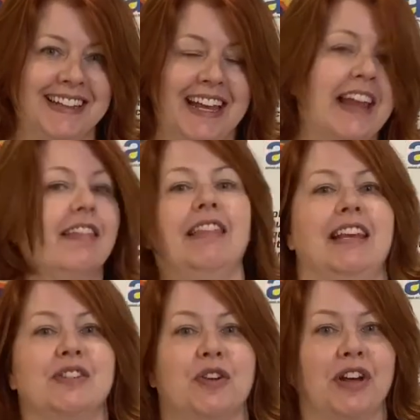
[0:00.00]
These are
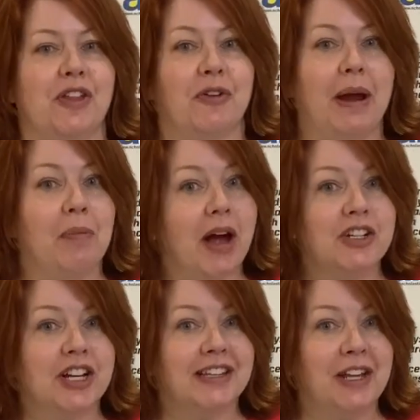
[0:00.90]
another great project
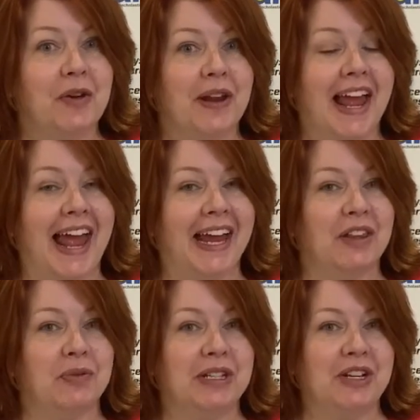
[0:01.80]
that you can hang in the
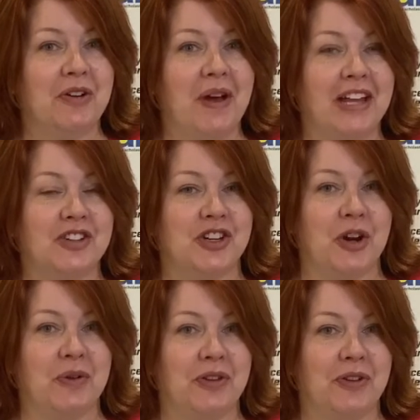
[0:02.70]
window and share with
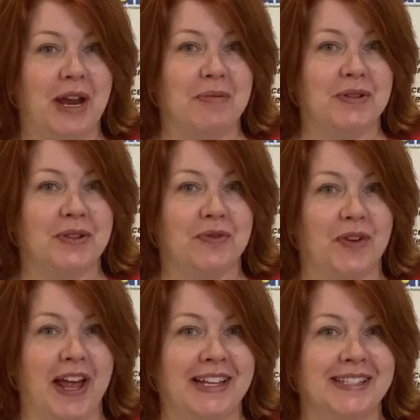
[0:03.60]
your neighbors and friends